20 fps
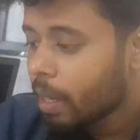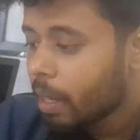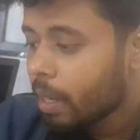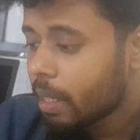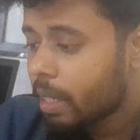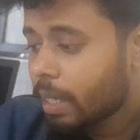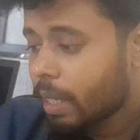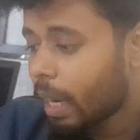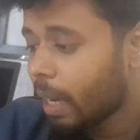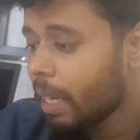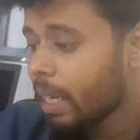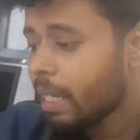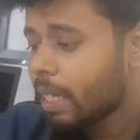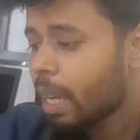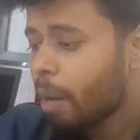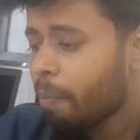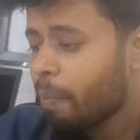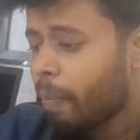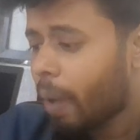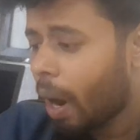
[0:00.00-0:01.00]
Studies
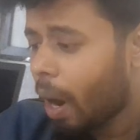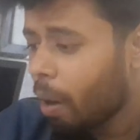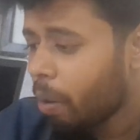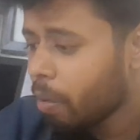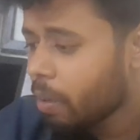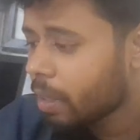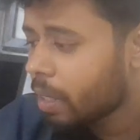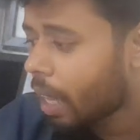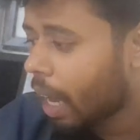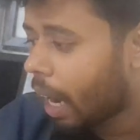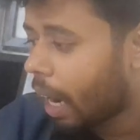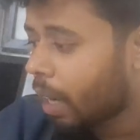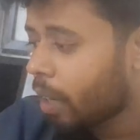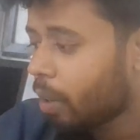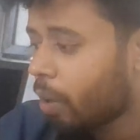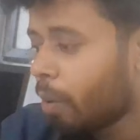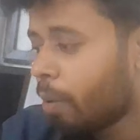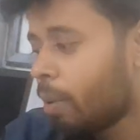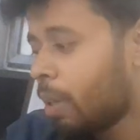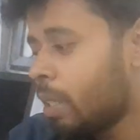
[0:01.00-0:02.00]
have found that
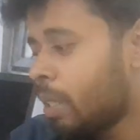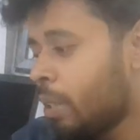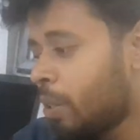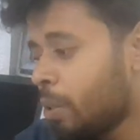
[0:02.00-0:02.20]
over